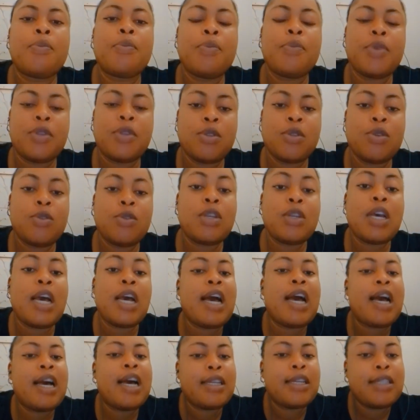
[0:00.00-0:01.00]
persona
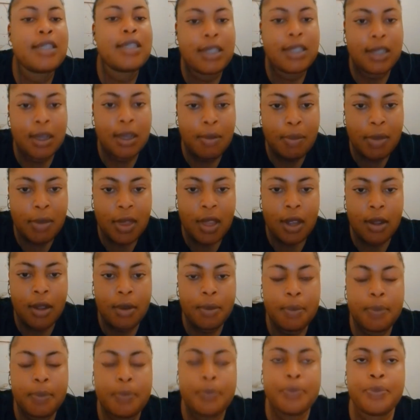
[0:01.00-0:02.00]
are the same thing.
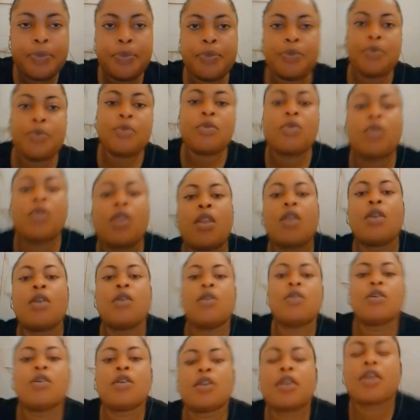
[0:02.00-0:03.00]

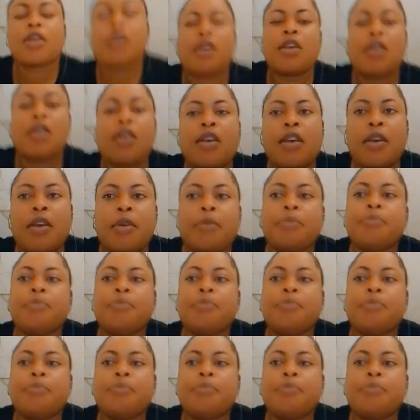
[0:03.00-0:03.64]
Okay, here